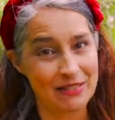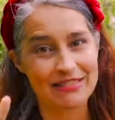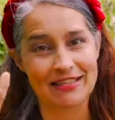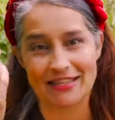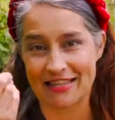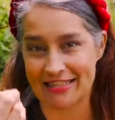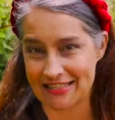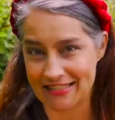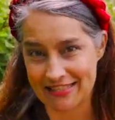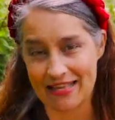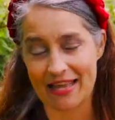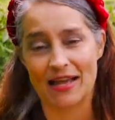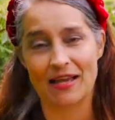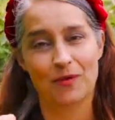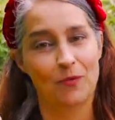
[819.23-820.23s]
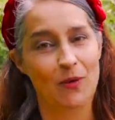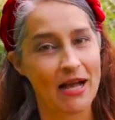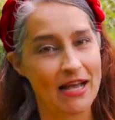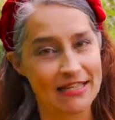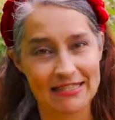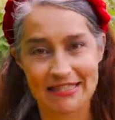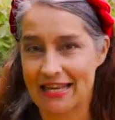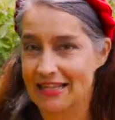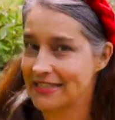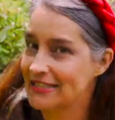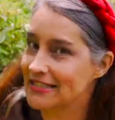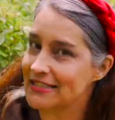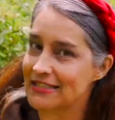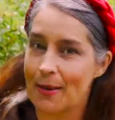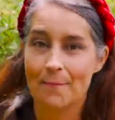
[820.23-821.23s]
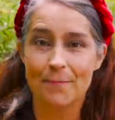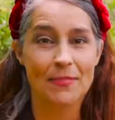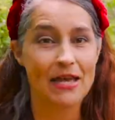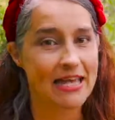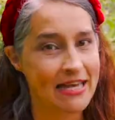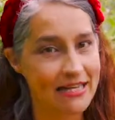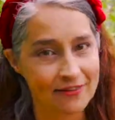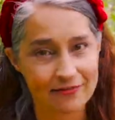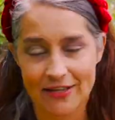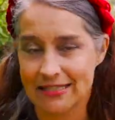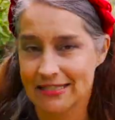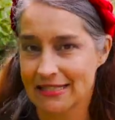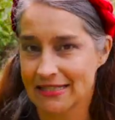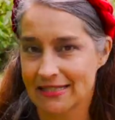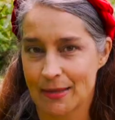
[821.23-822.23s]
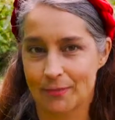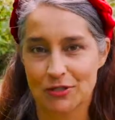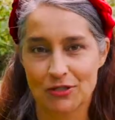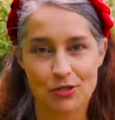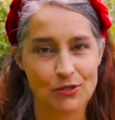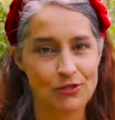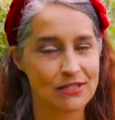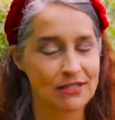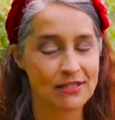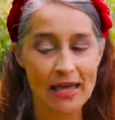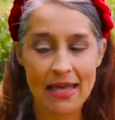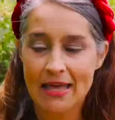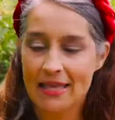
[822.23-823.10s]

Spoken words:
So this is why I say this is a manifesting summer solstice.